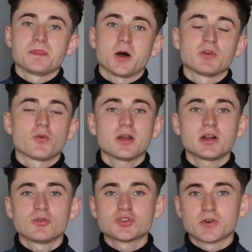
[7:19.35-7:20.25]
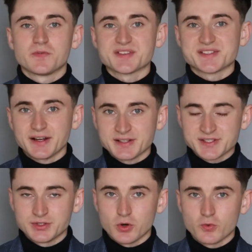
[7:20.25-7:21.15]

Now, before I go into the second scenario,